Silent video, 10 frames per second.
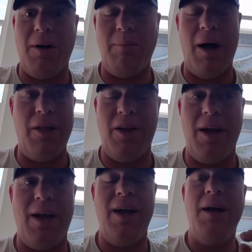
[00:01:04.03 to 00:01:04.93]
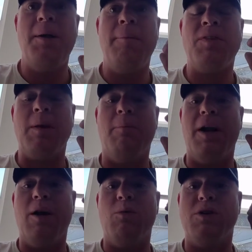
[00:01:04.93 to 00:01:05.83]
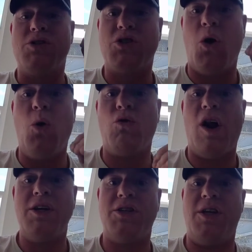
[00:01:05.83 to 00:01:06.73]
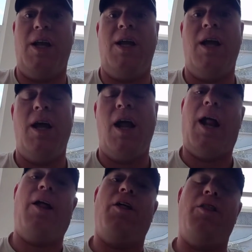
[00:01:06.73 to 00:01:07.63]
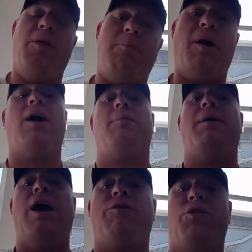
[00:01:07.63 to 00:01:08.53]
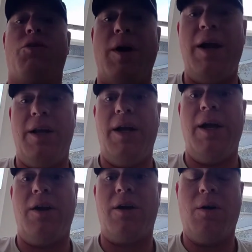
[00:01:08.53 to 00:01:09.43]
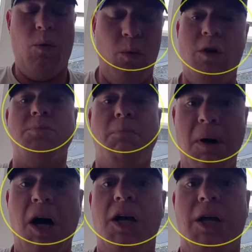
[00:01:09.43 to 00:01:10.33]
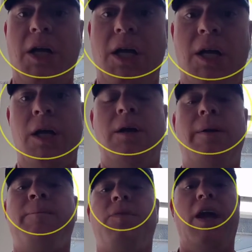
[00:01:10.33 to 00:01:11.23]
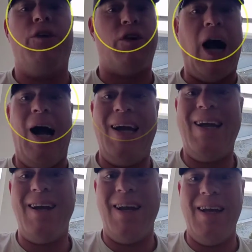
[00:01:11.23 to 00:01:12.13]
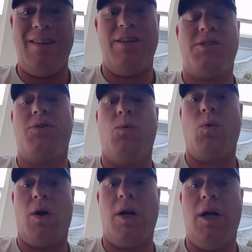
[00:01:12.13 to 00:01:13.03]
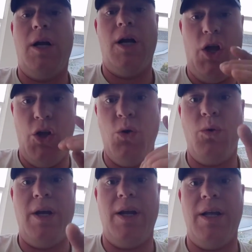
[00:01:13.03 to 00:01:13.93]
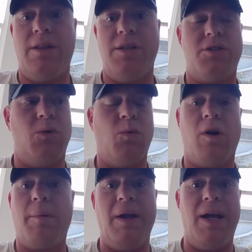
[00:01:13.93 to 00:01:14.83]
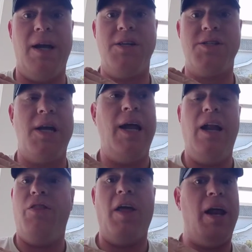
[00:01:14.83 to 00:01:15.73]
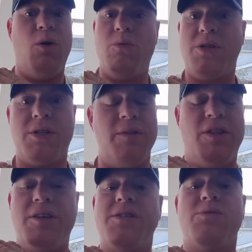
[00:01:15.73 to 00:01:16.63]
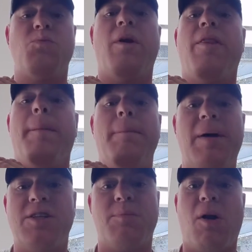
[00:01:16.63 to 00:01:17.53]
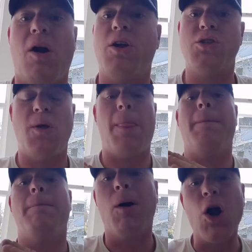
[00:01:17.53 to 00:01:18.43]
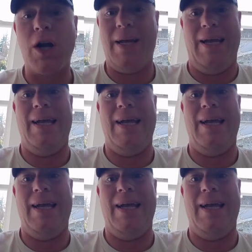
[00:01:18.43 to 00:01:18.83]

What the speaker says: think, but it was so rusty, the bottom half of the radiator was mud. If I can get this to work, you can get this to work, because this is one of the best products on the market.